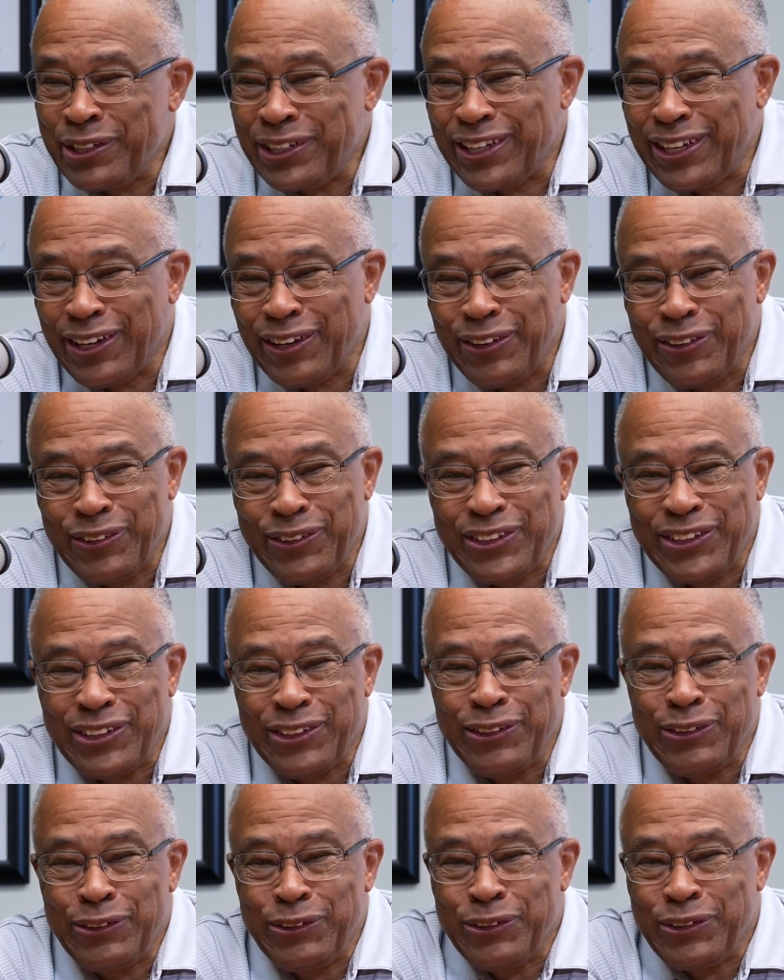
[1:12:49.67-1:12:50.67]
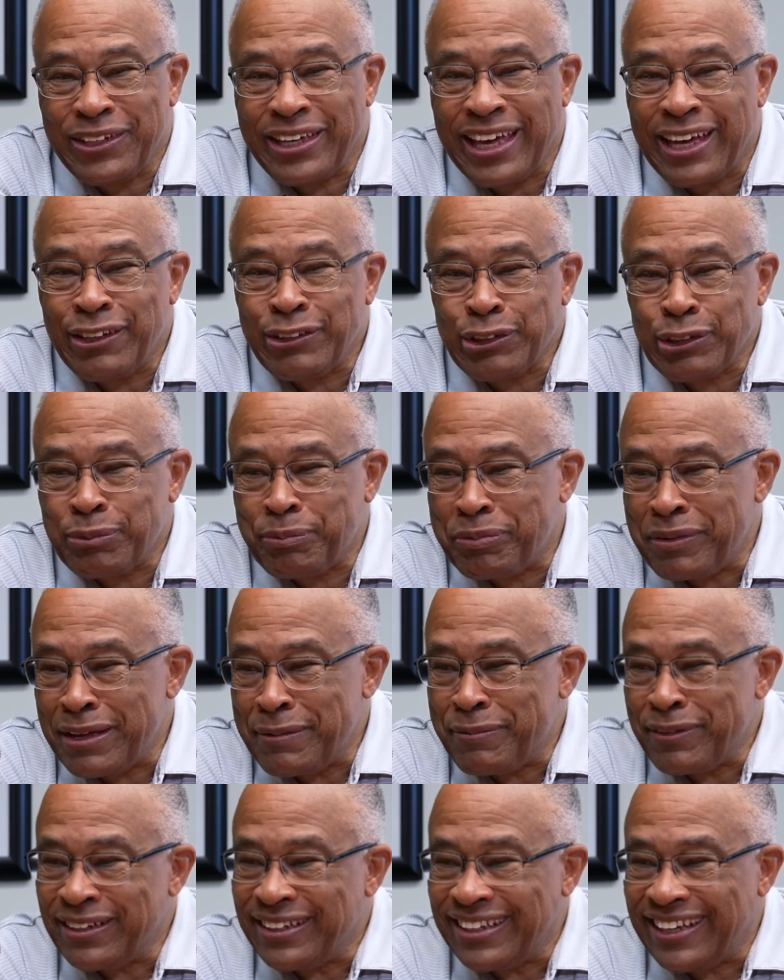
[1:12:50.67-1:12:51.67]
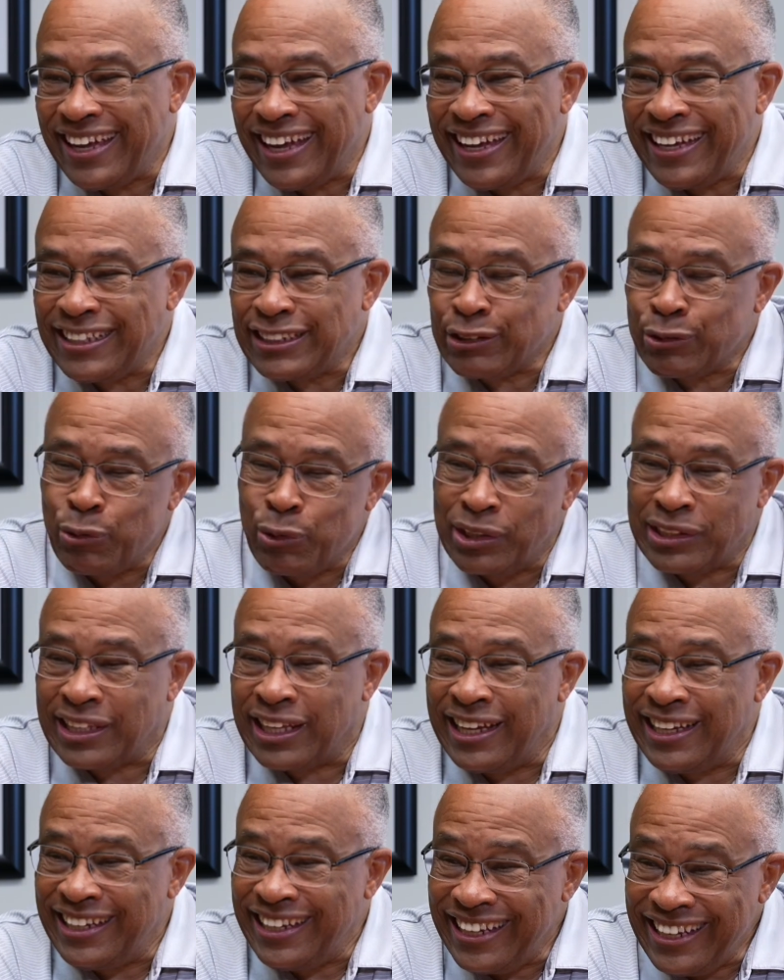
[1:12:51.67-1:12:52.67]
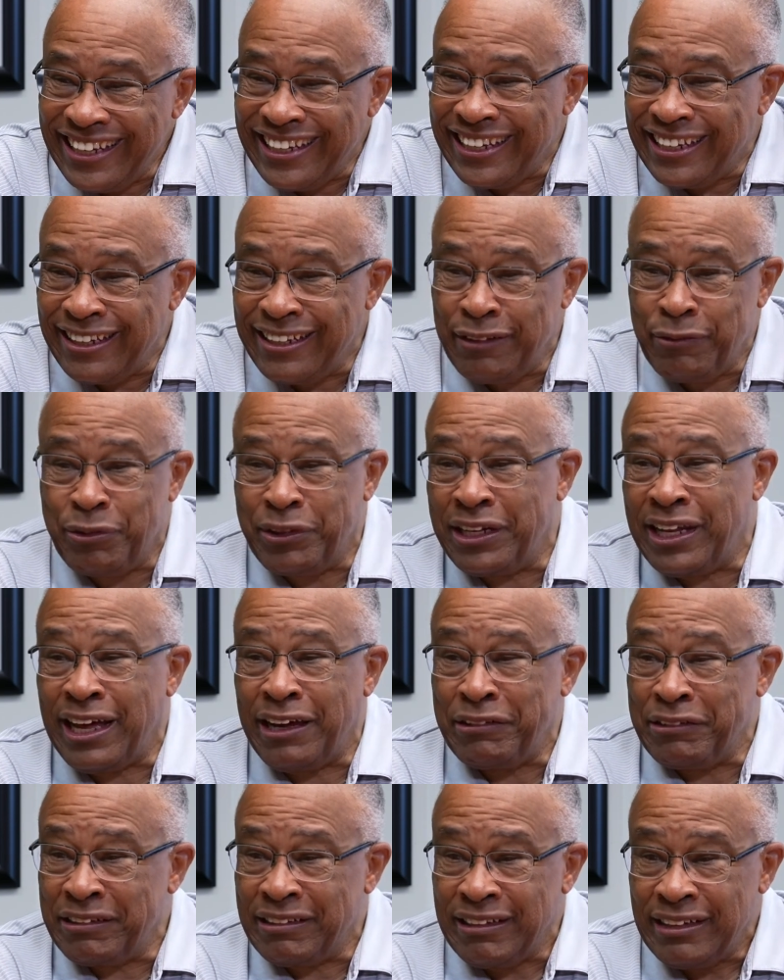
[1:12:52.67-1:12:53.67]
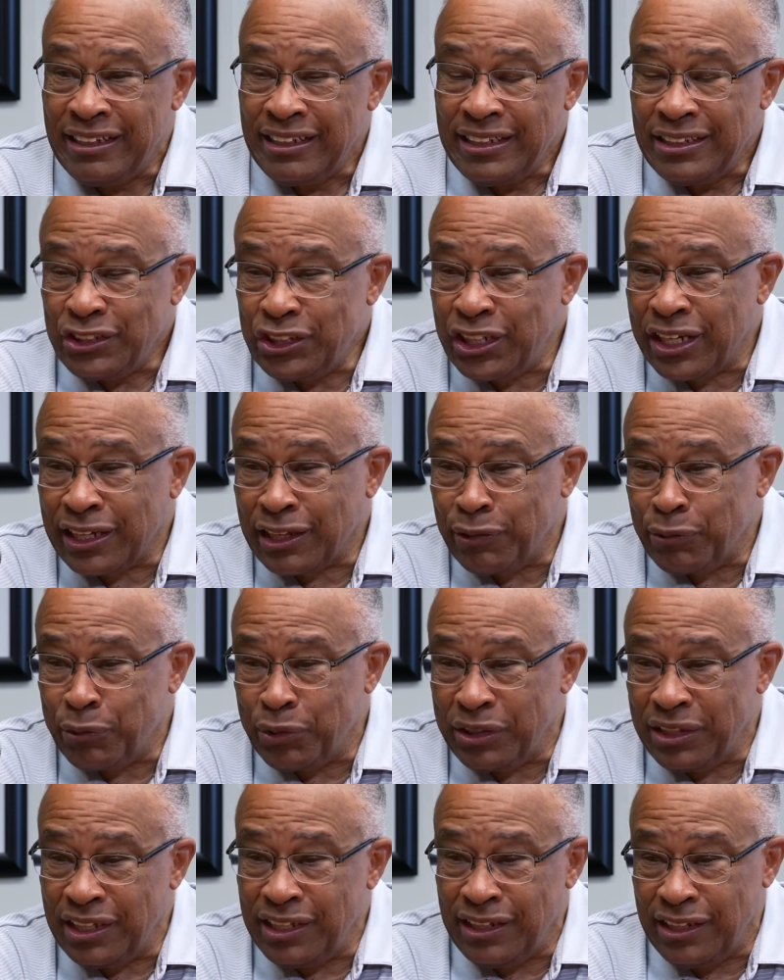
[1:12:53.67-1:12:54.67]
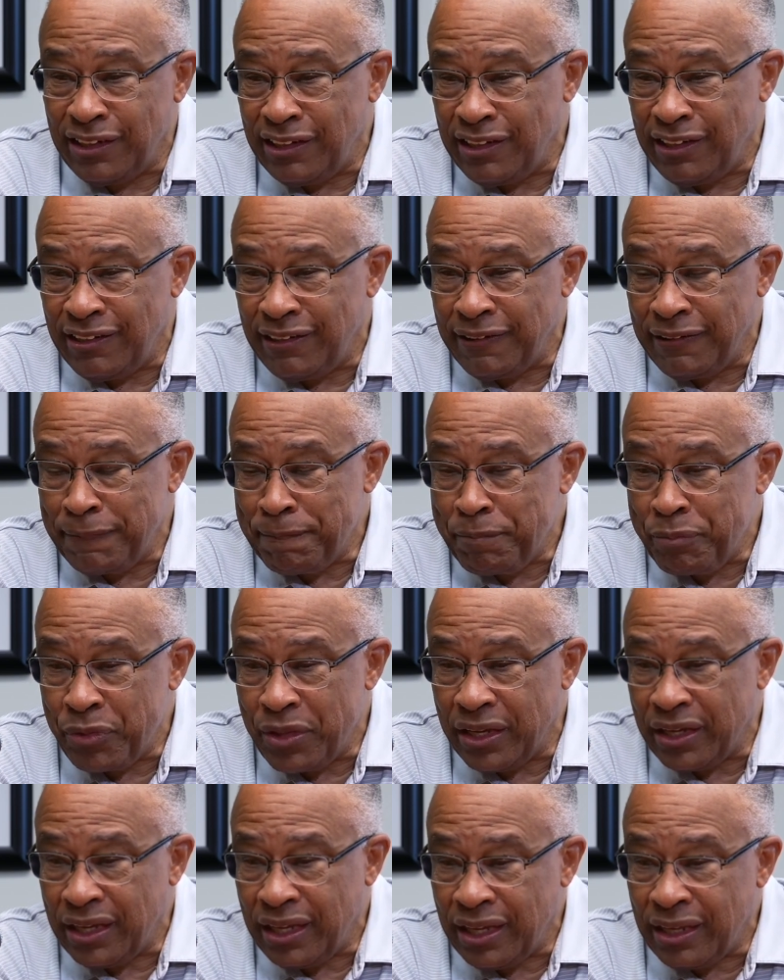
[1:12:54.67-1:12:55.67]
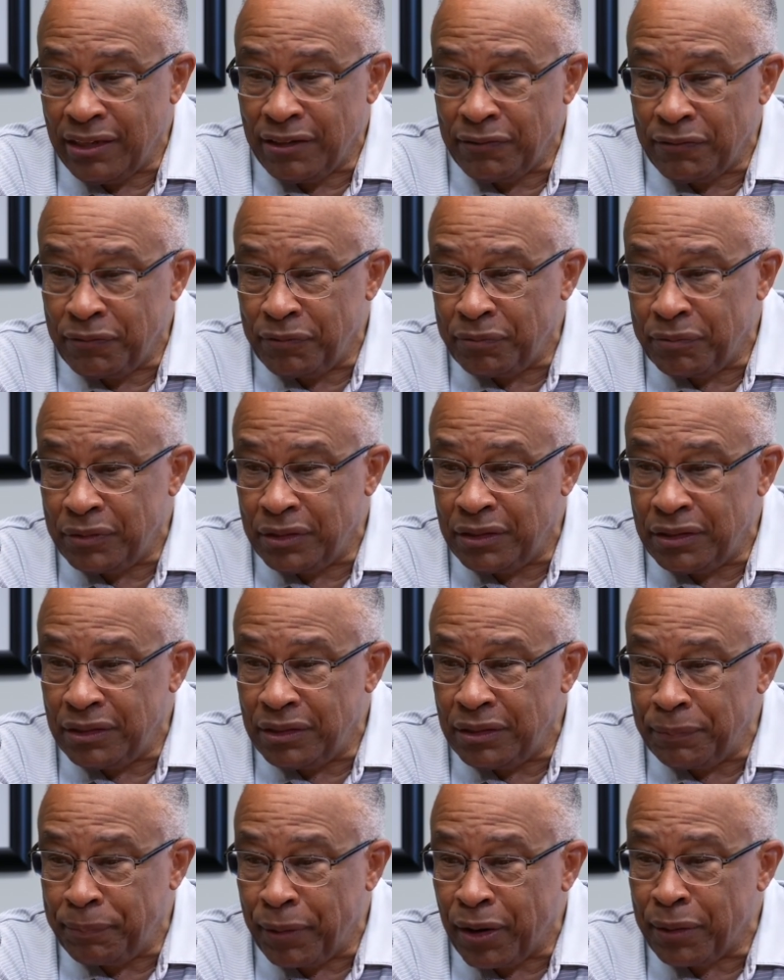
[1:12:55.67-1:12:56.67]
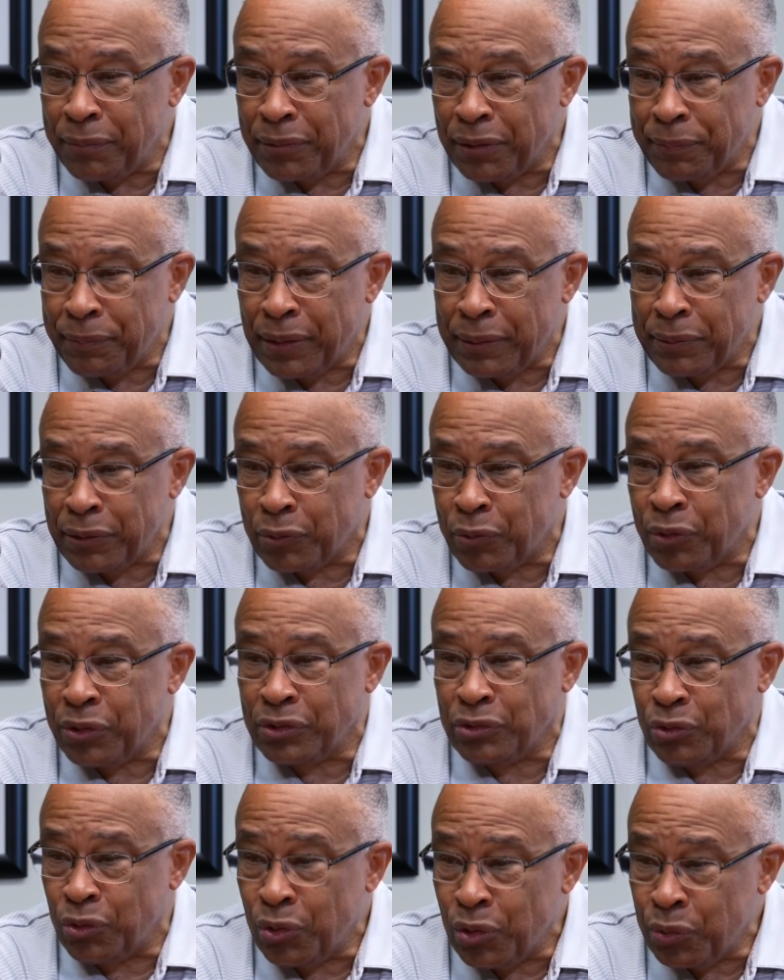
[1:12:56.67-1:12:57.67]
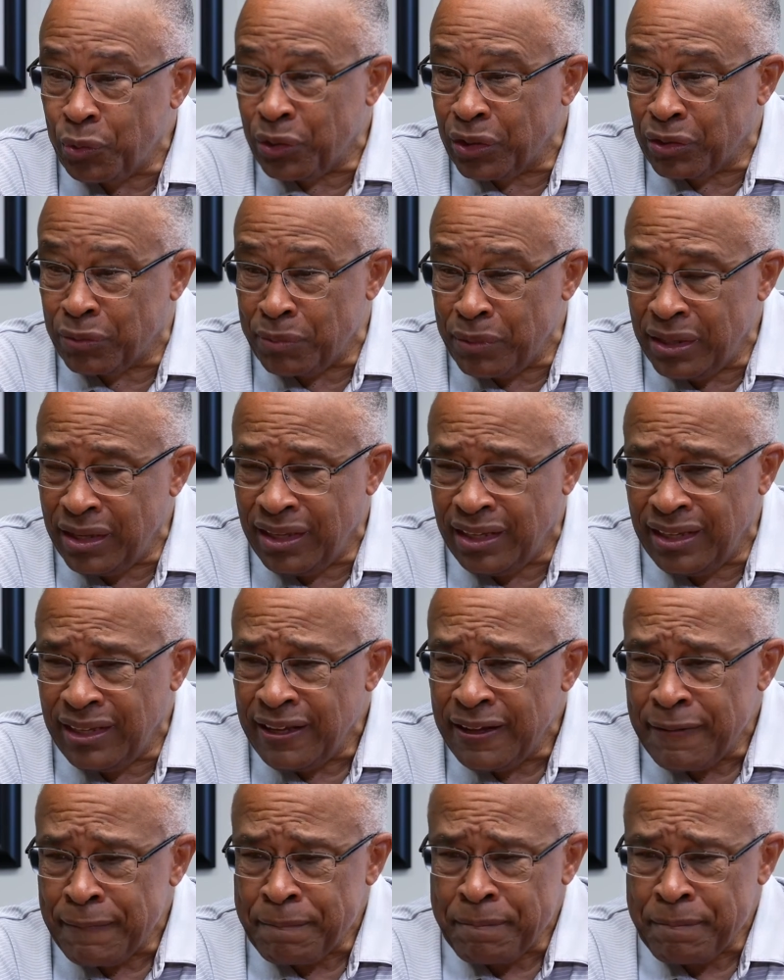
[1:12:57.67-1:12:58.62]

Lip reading: go to council people and ask what they needed without checking with either the head of the Department of Public Works or with me.